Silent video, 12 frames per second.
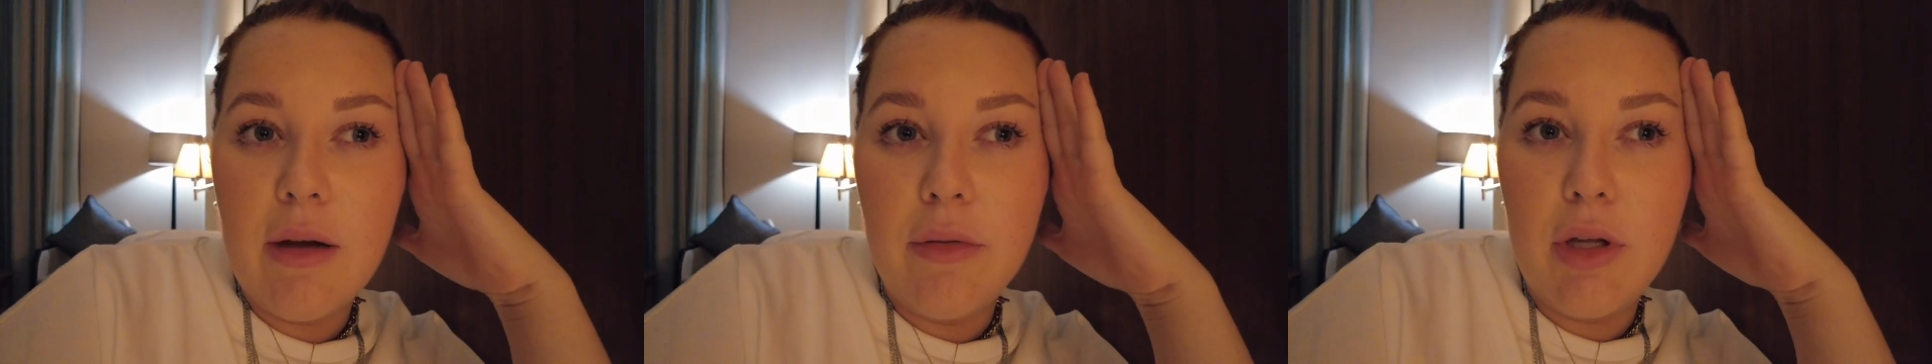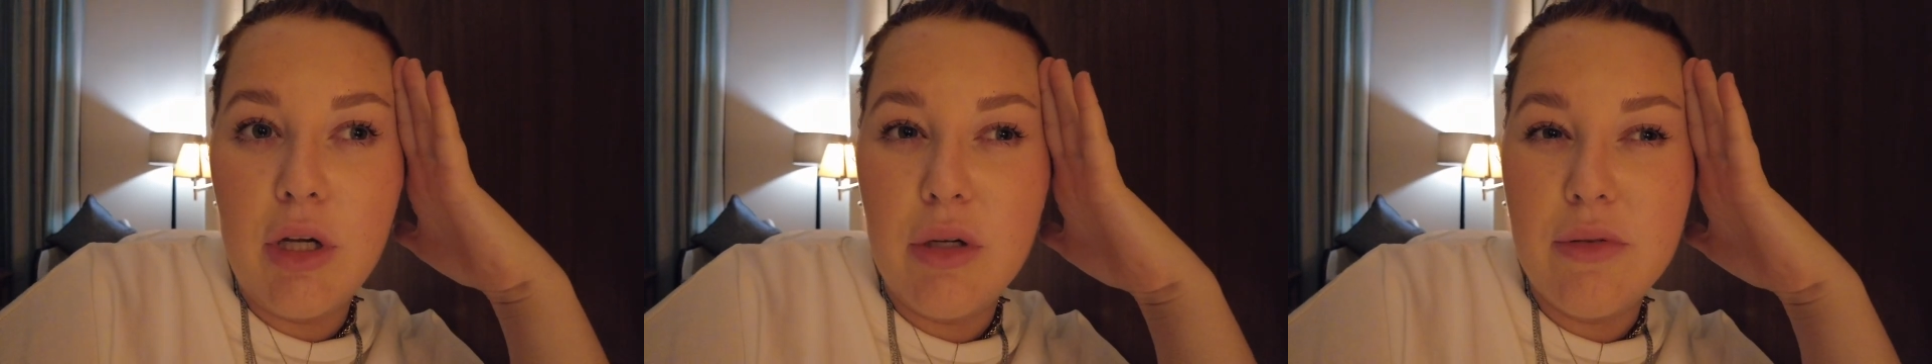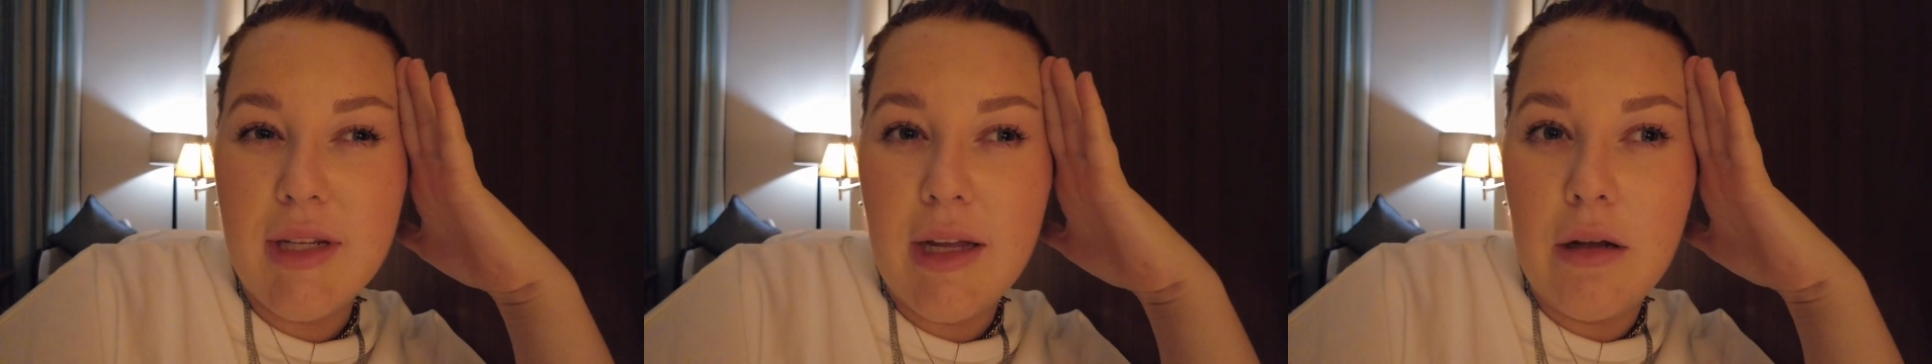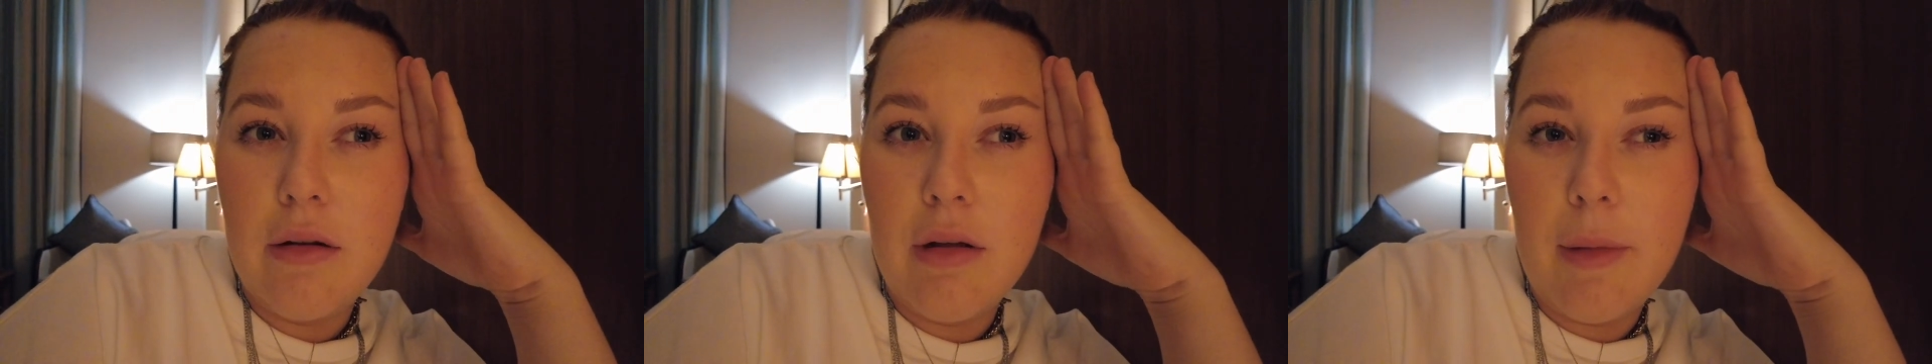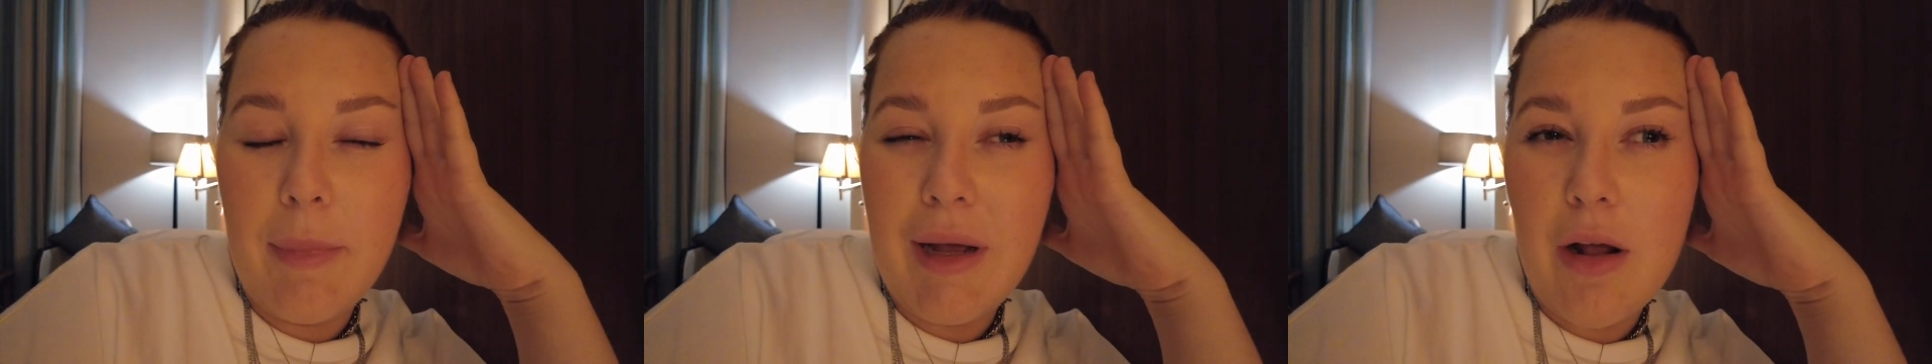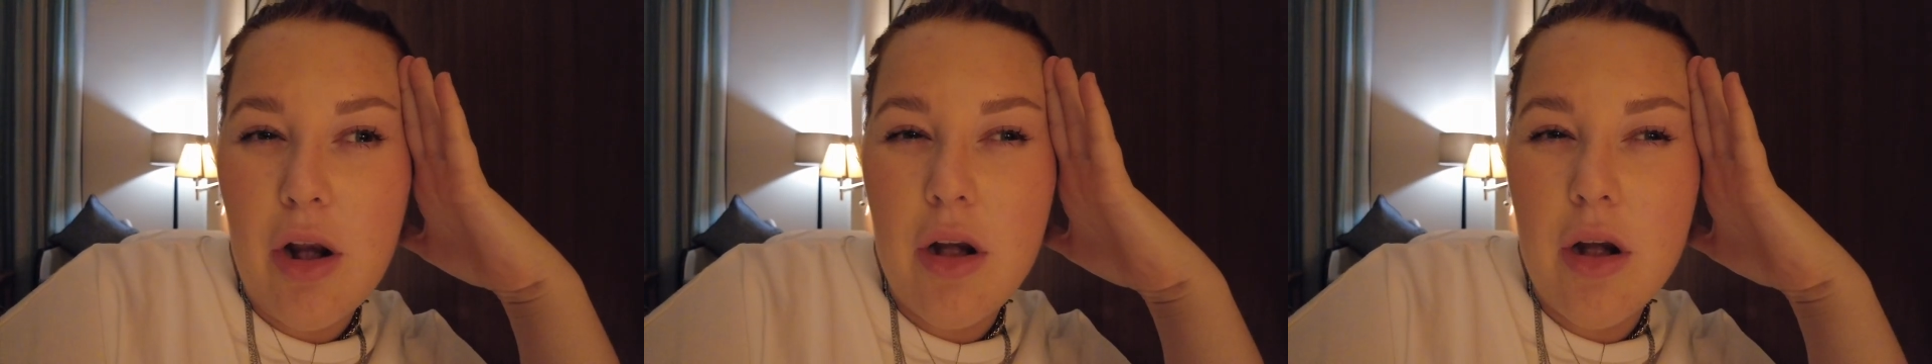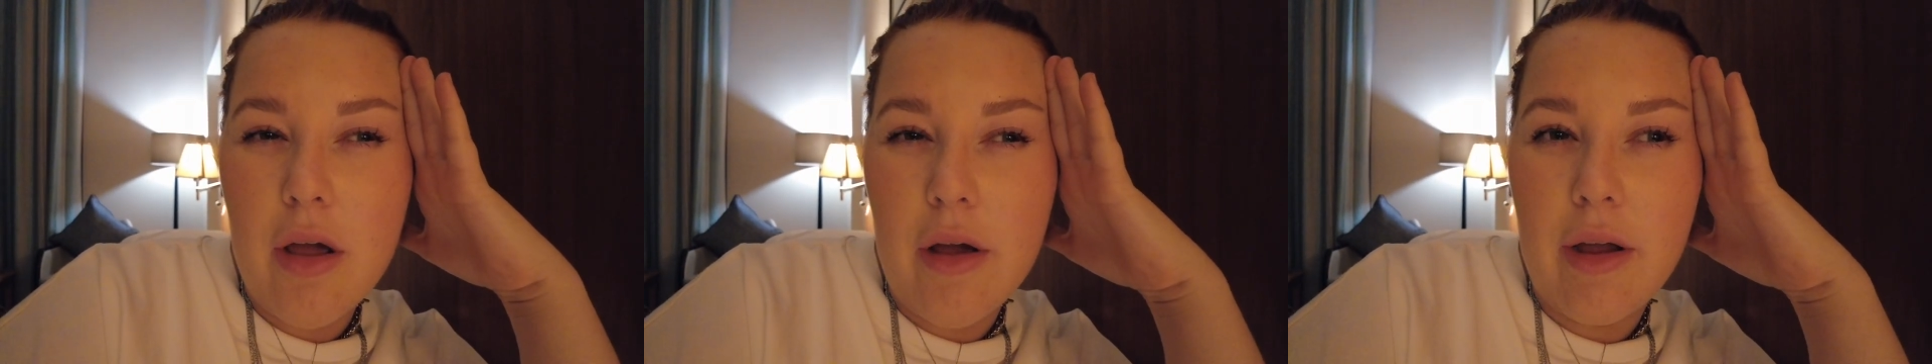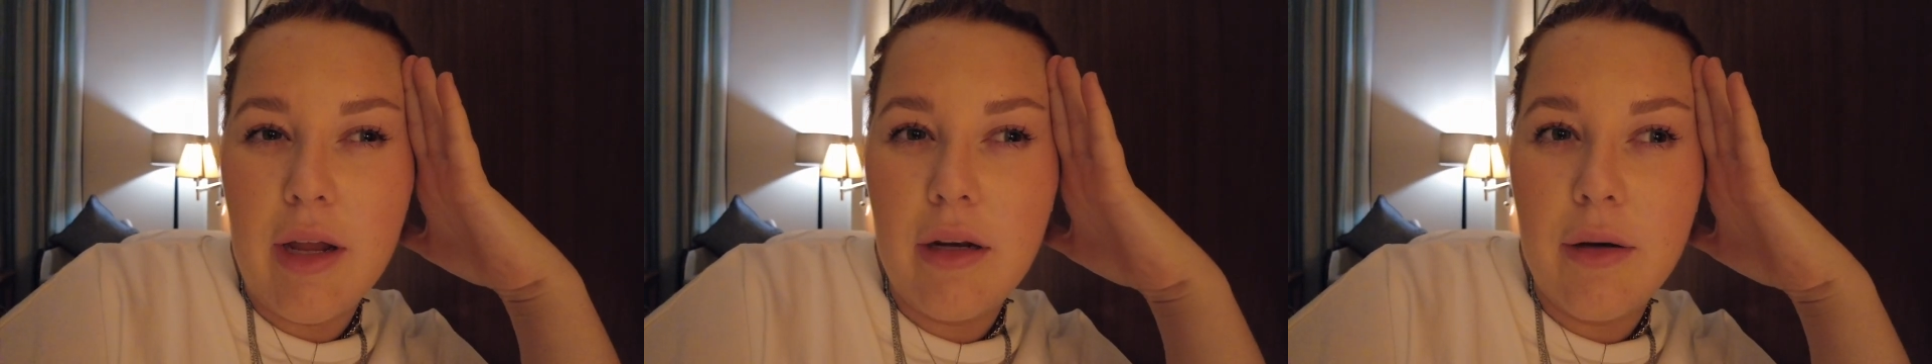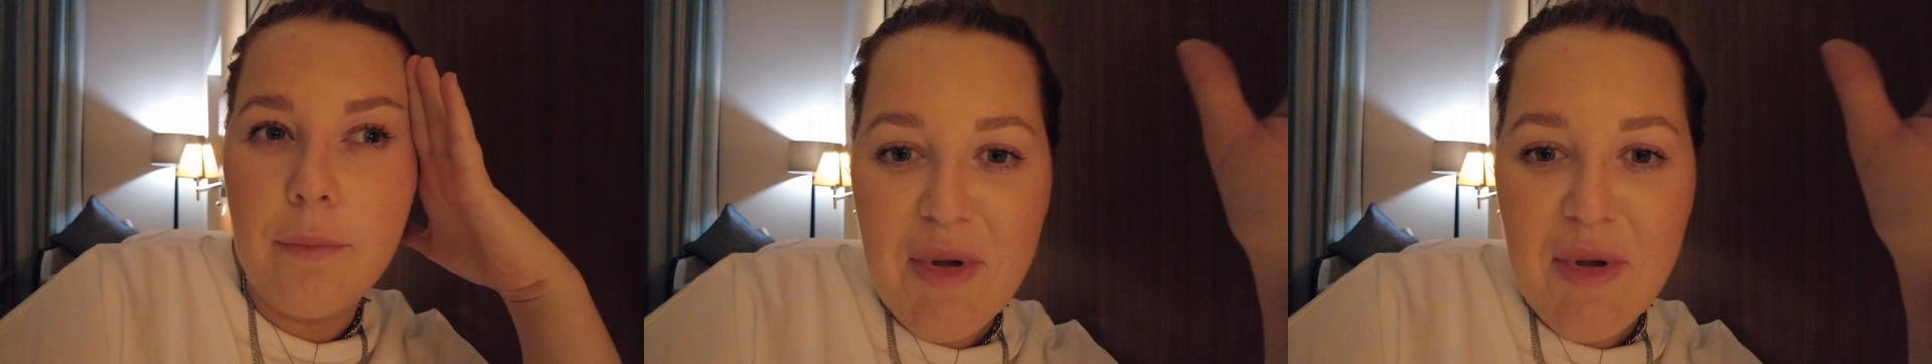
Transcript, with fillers: out the hotel about 9,